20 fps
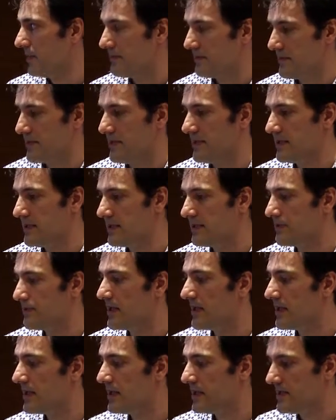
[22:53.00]
is
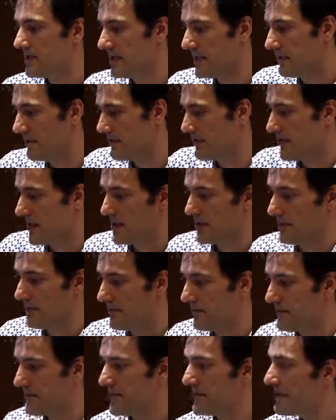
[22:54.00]
really easy
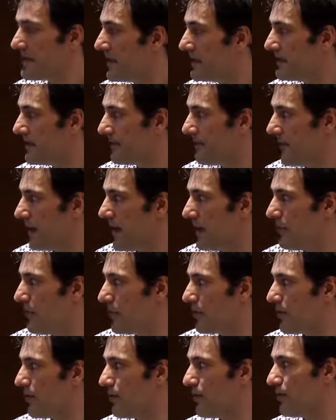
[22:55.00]

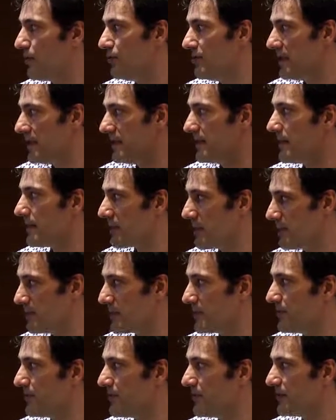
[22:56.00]
identifiable who did the
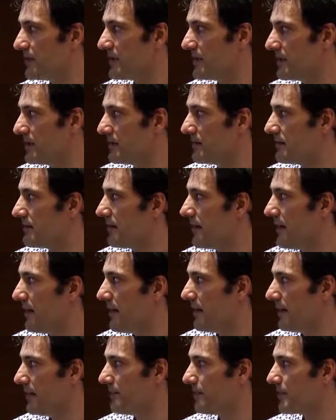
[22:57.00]
contribution
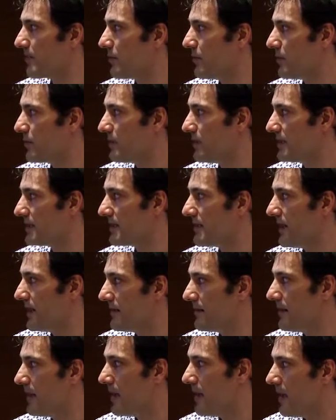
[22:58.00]
and what was
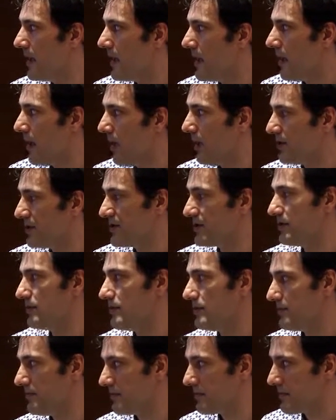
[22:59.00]
done.
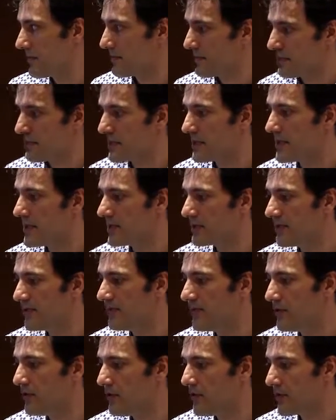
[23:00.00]
Also, the
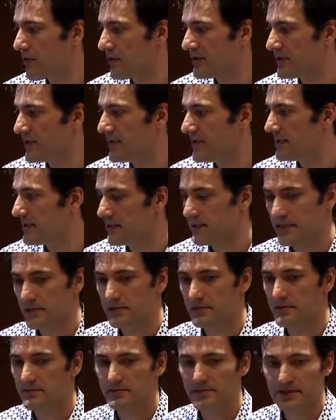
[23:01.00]
review process,
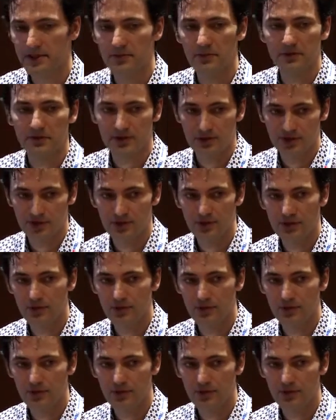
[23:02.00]
similar to the